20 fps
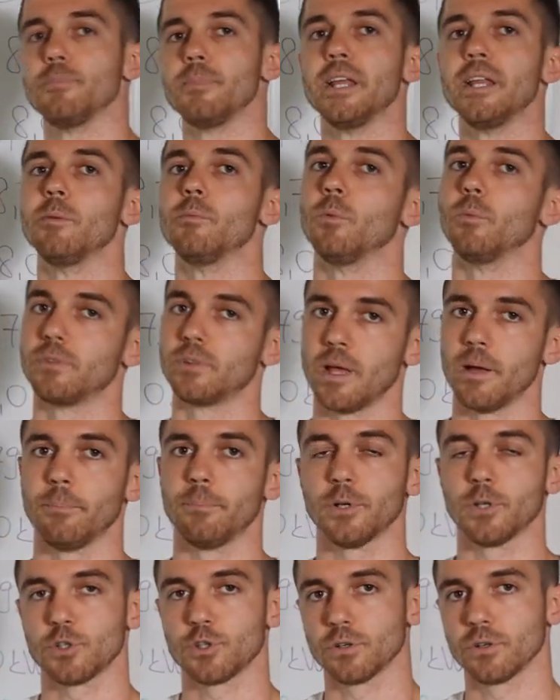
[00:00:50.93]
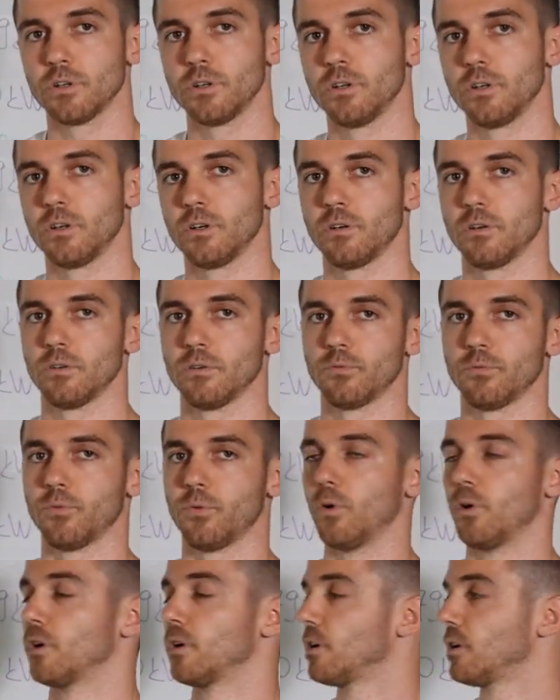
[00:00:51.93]
minimum temperature
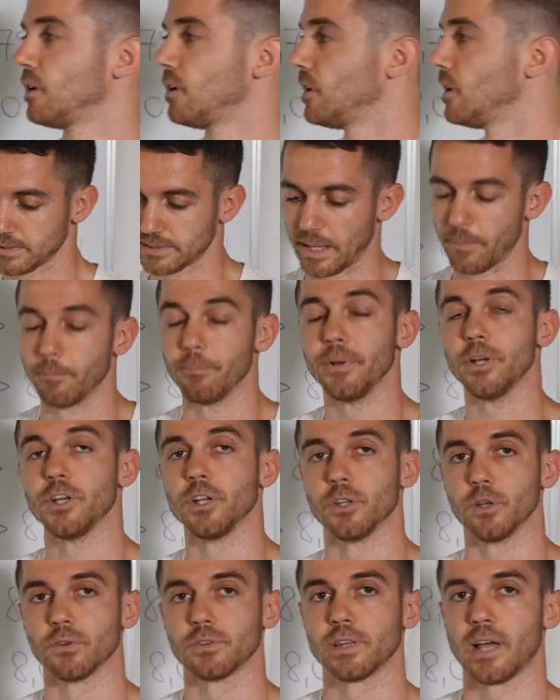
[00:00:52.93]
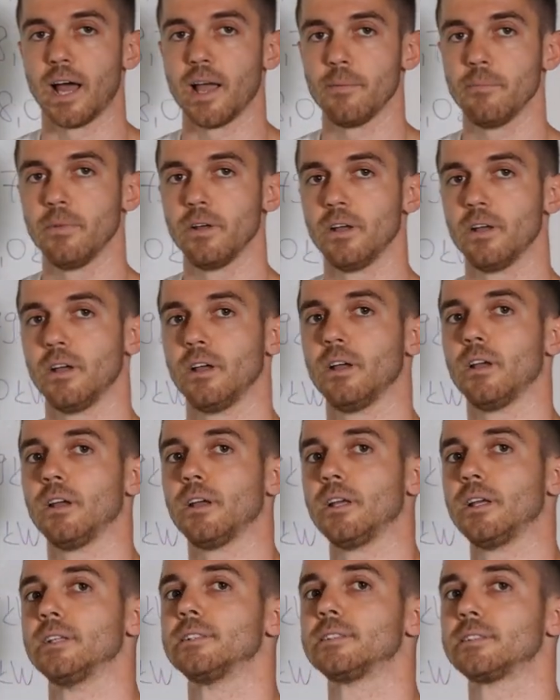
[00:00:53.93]
for some period of time
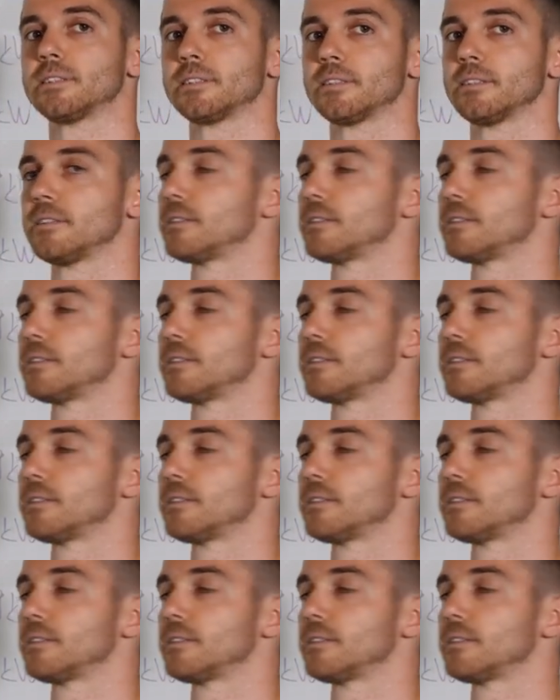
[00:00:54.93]
is